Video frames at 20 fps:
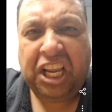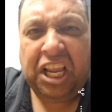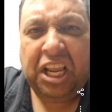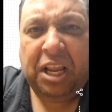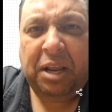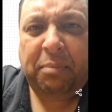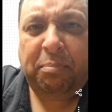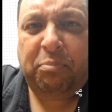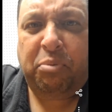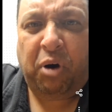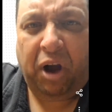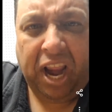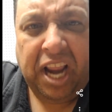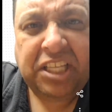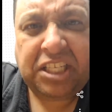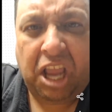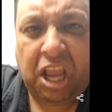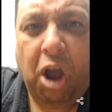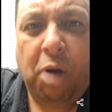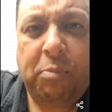Praise
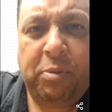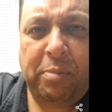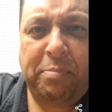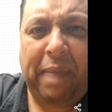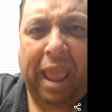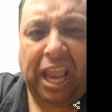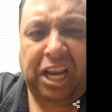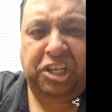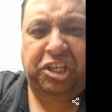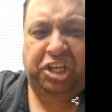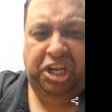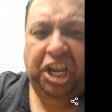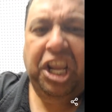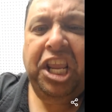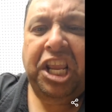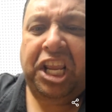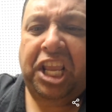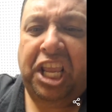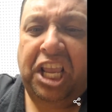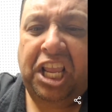Cobra
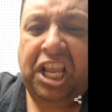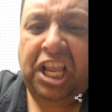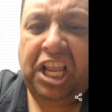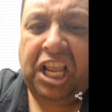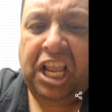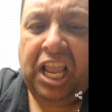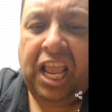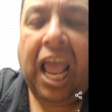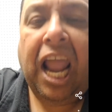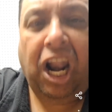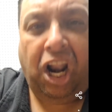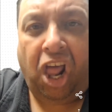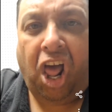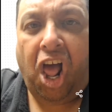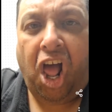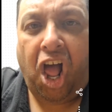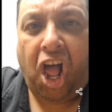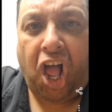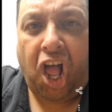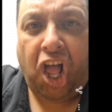Magique. And
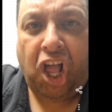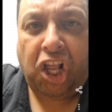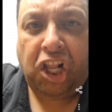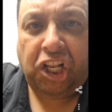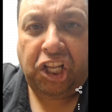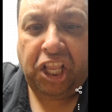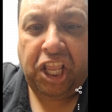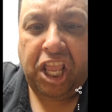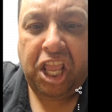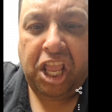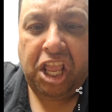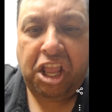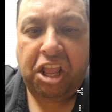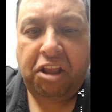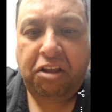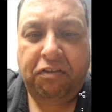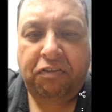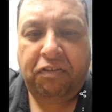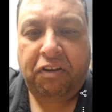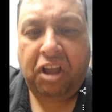long
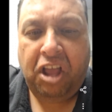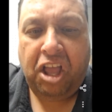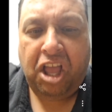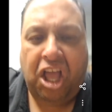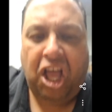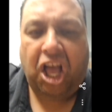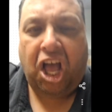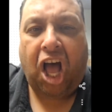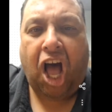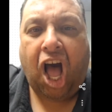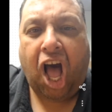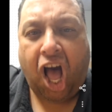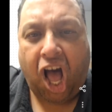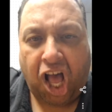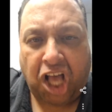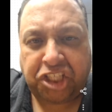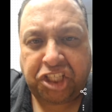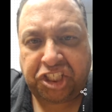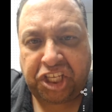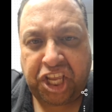live
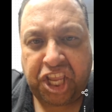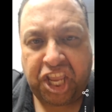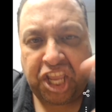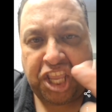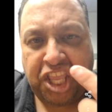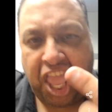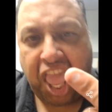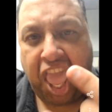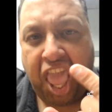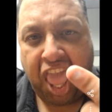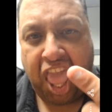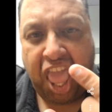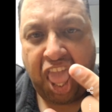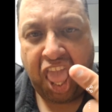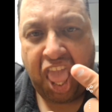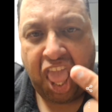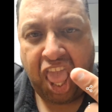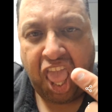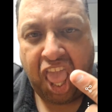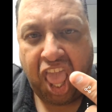Ozzy.
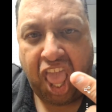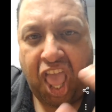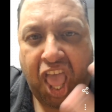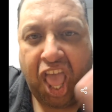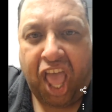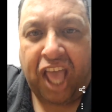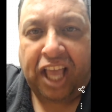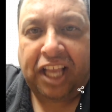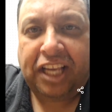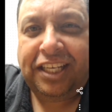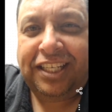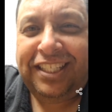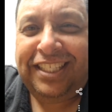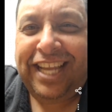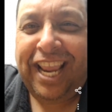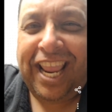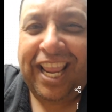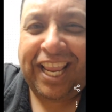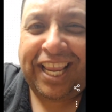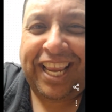Yeah.
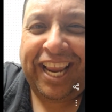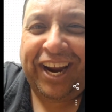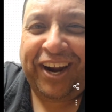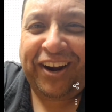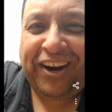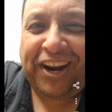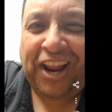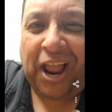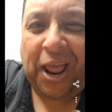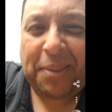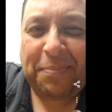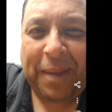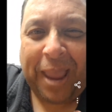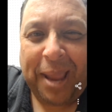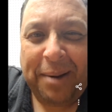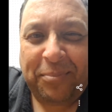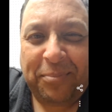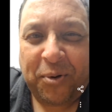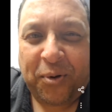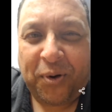Take care, God
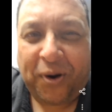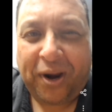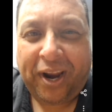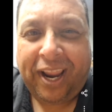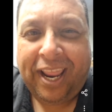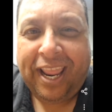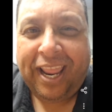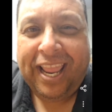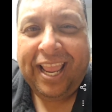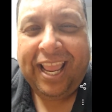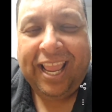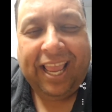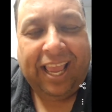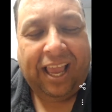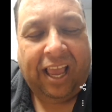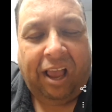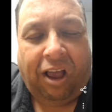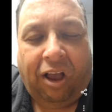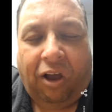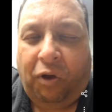Bad Boy.
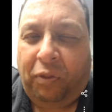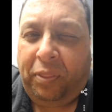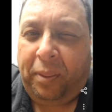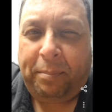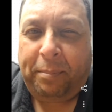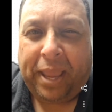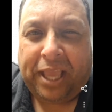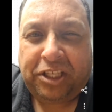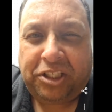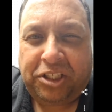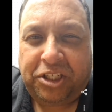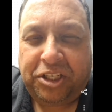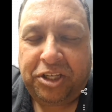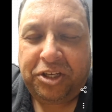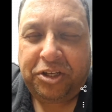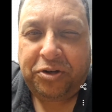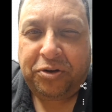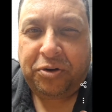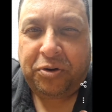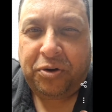All the best to
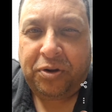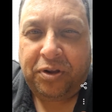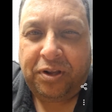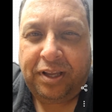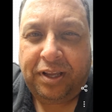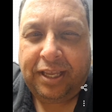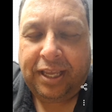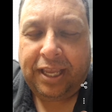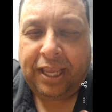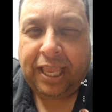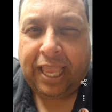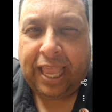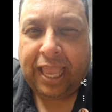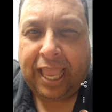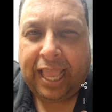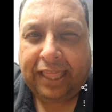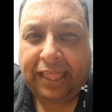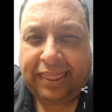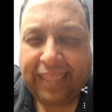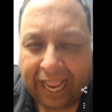you. And
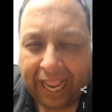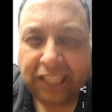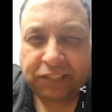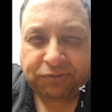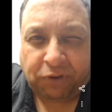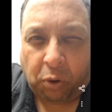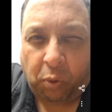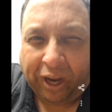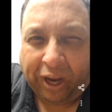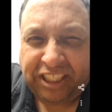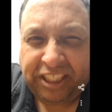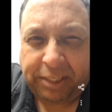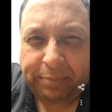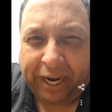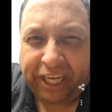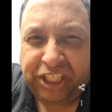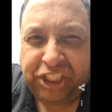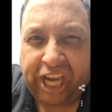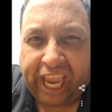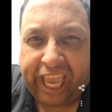thanks for watching my
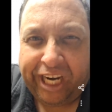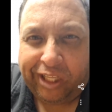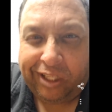channel.